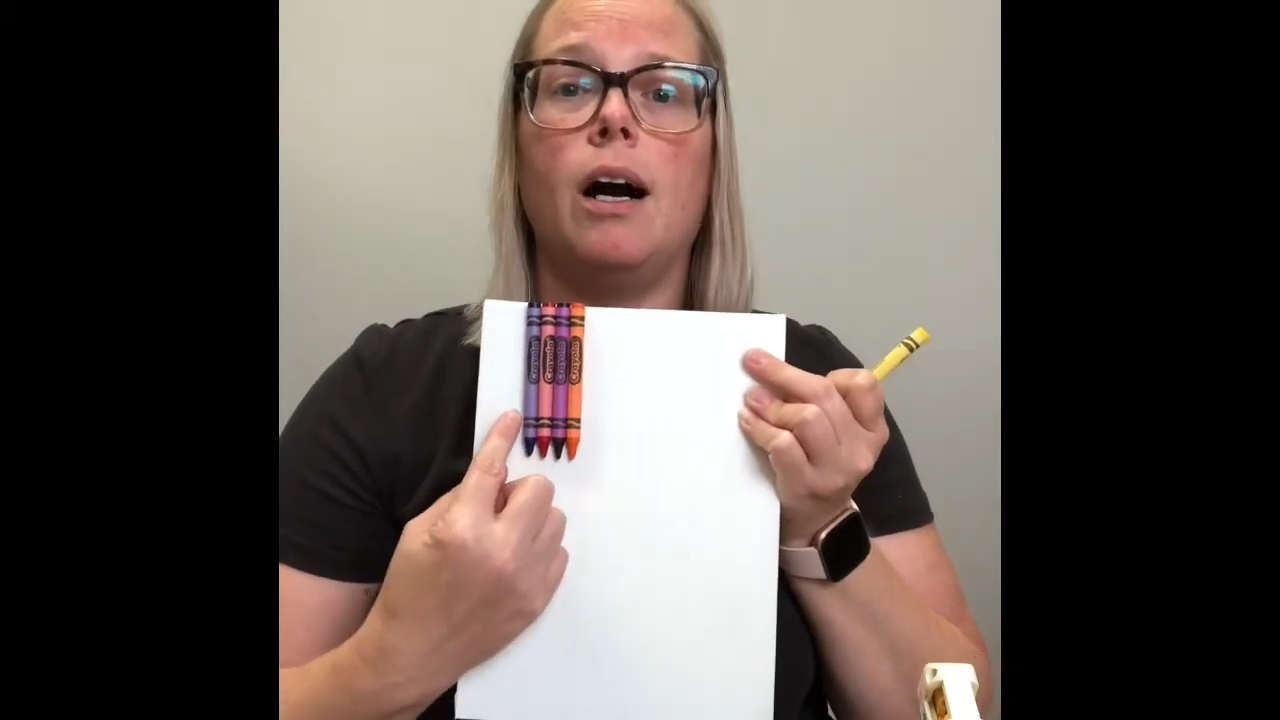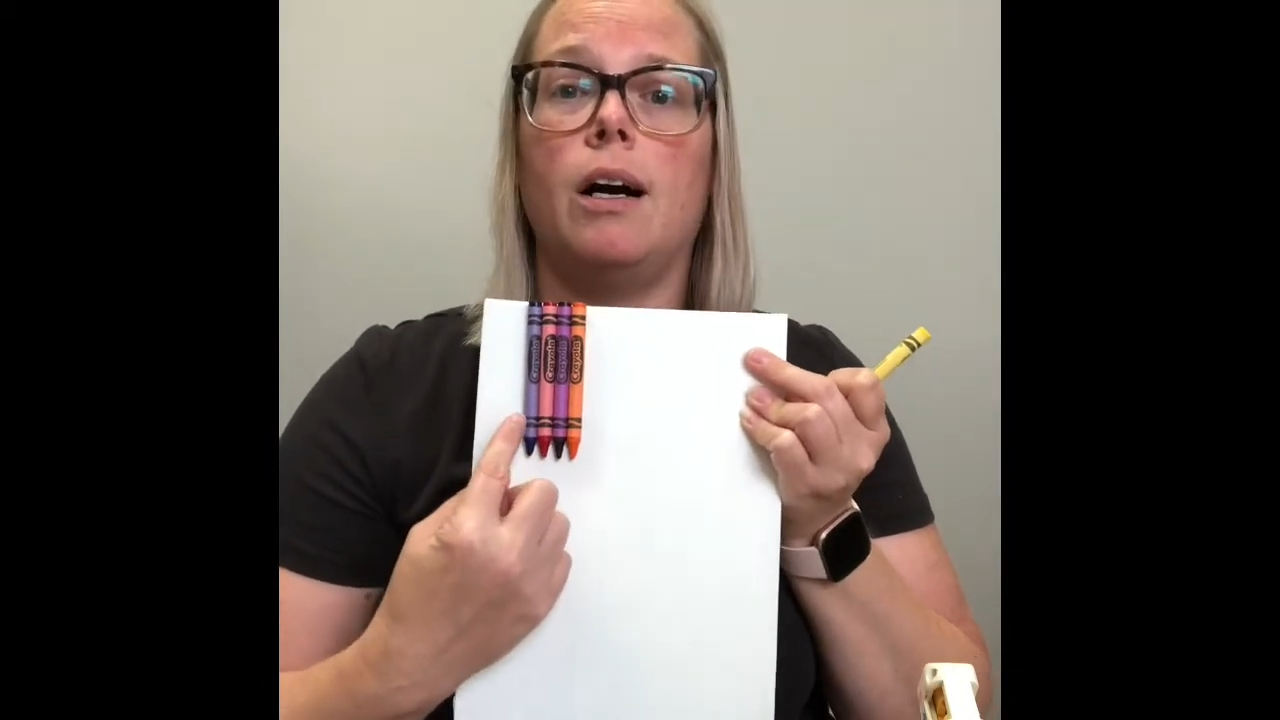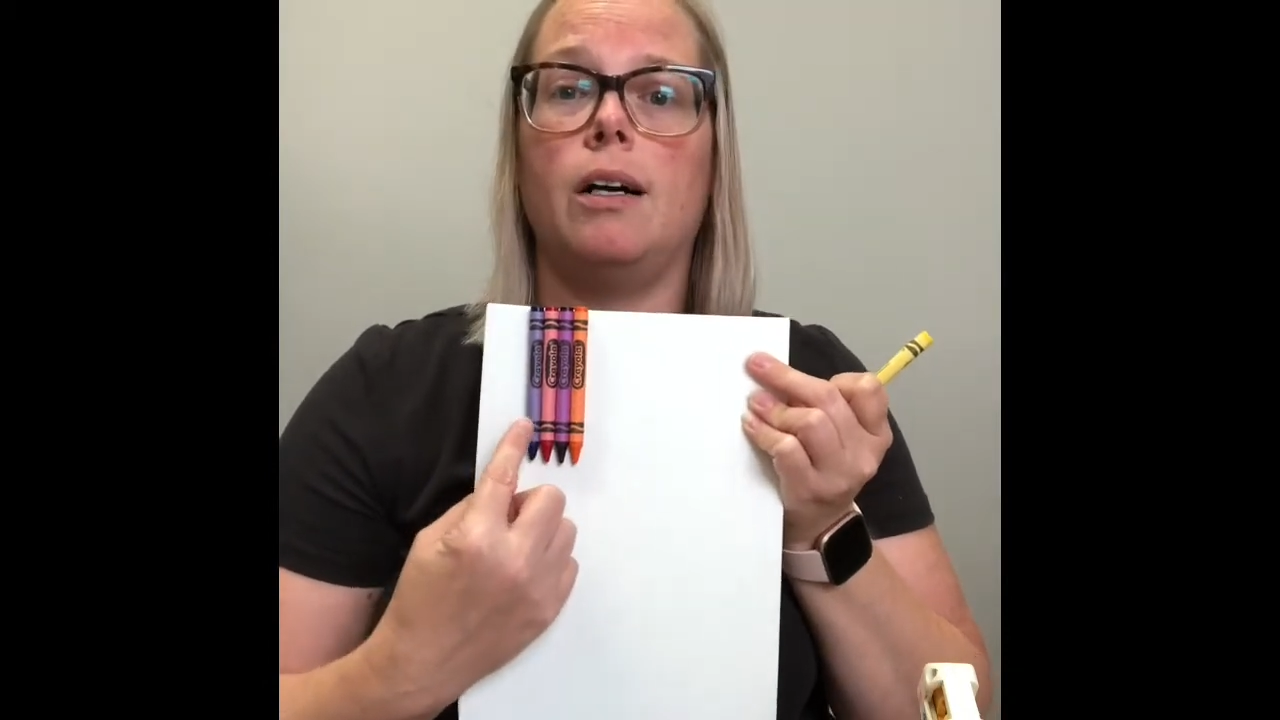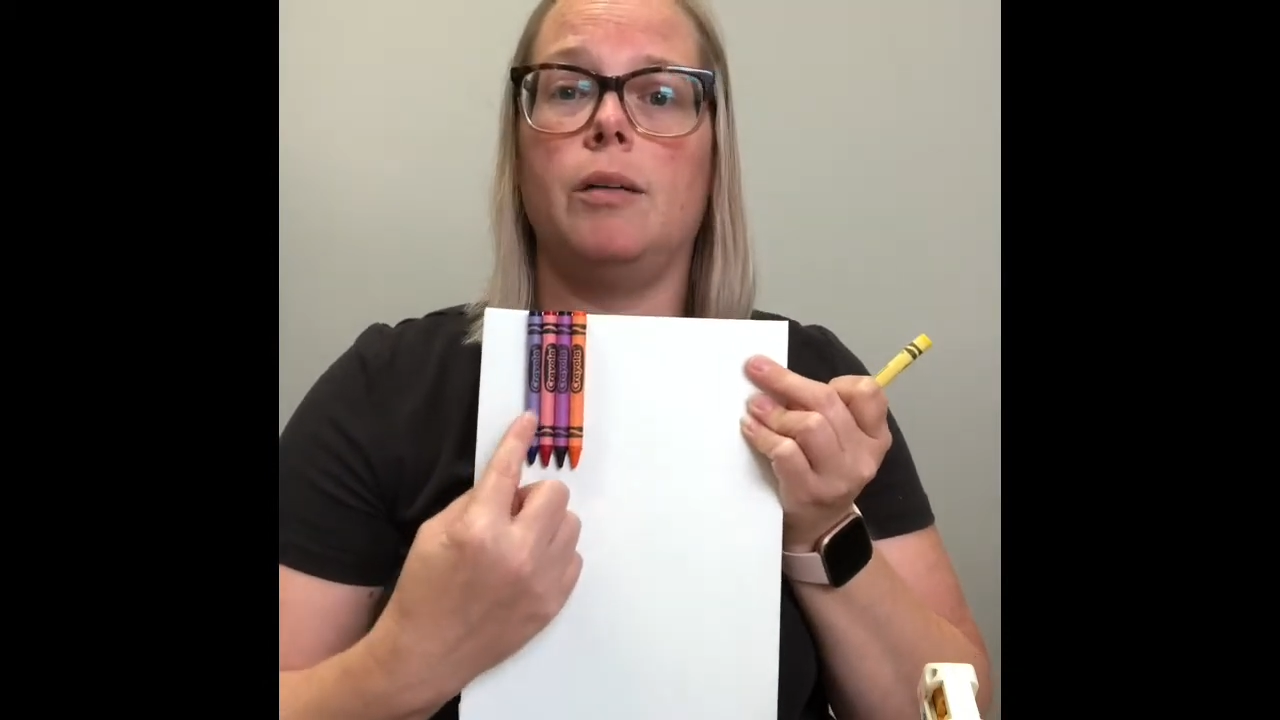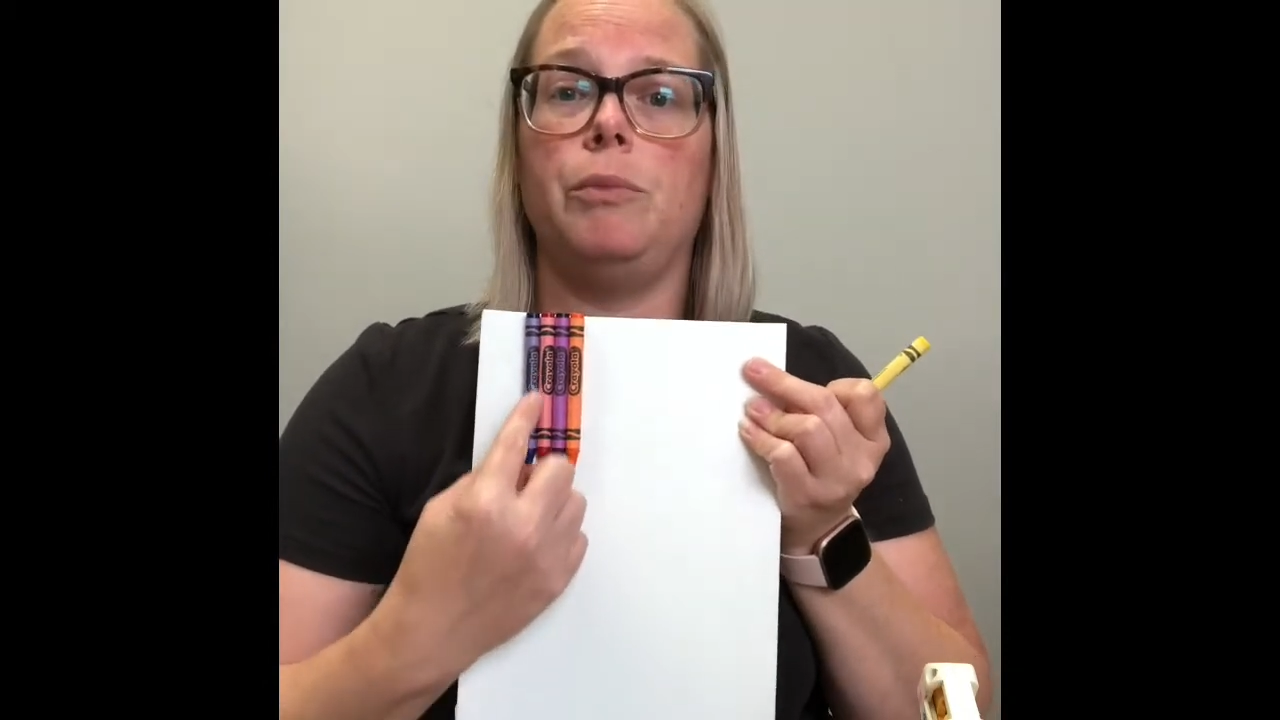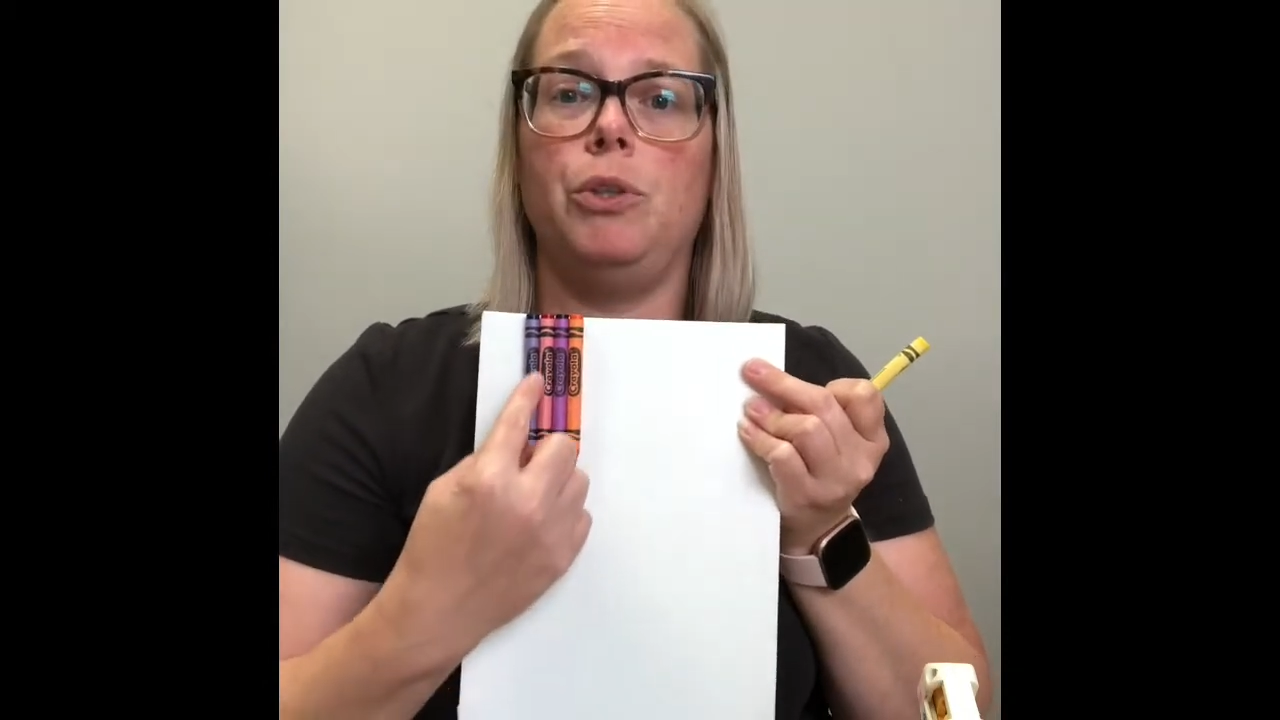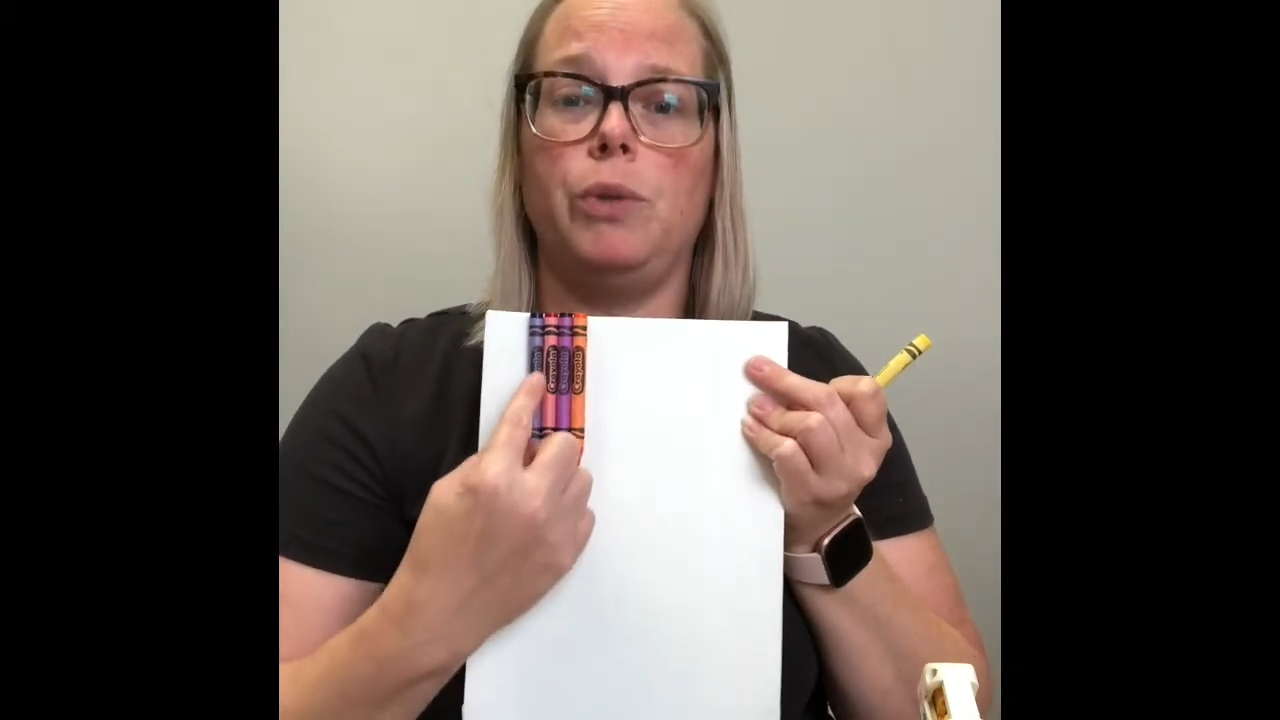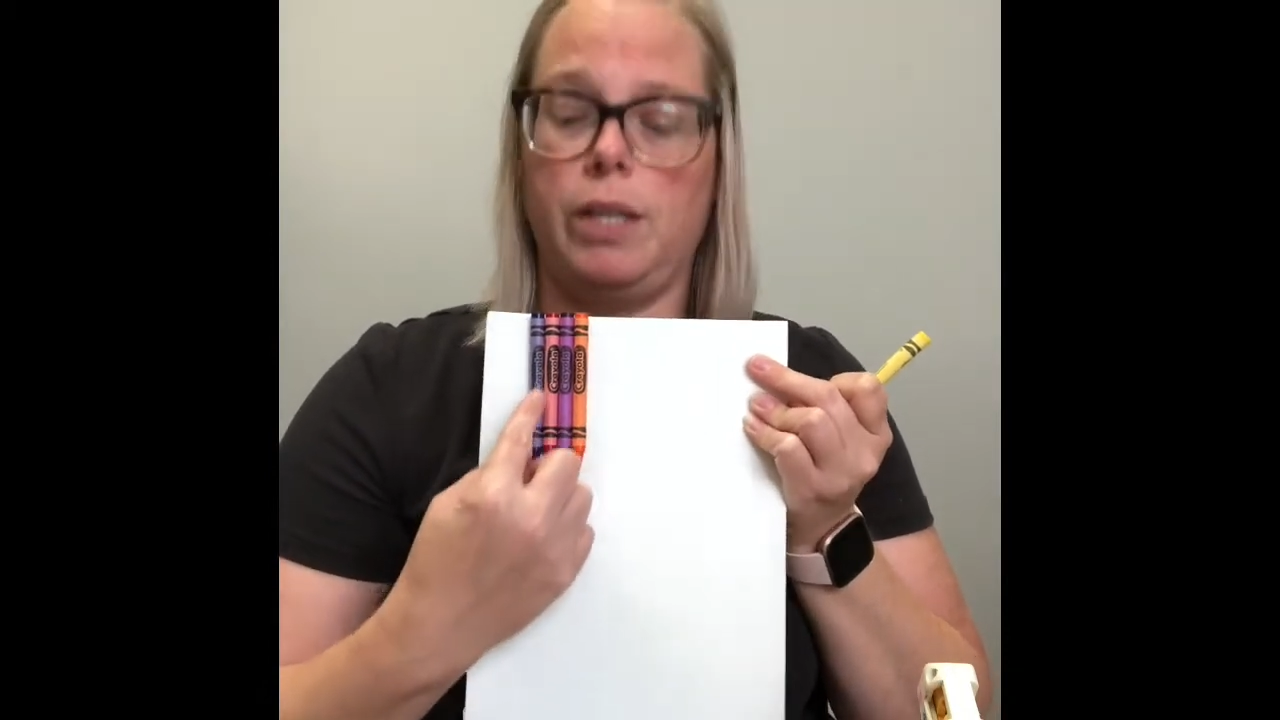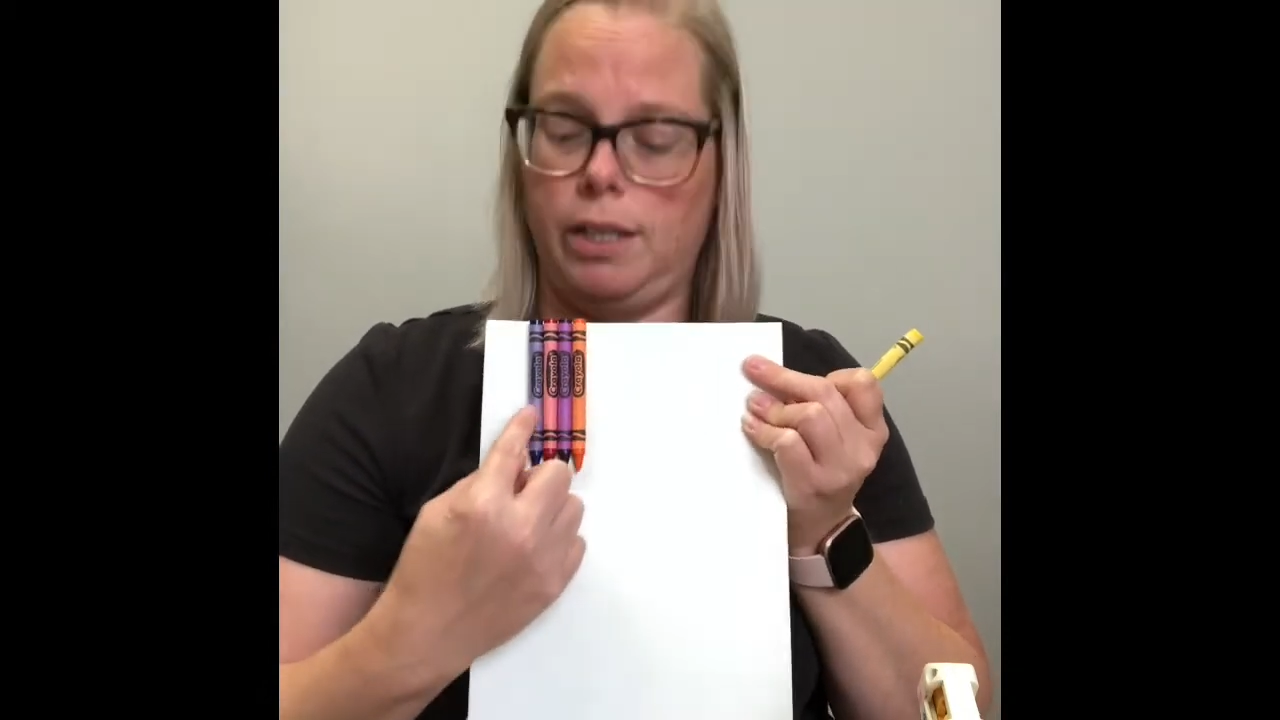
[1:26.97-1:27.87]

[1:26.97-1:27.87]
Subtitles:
You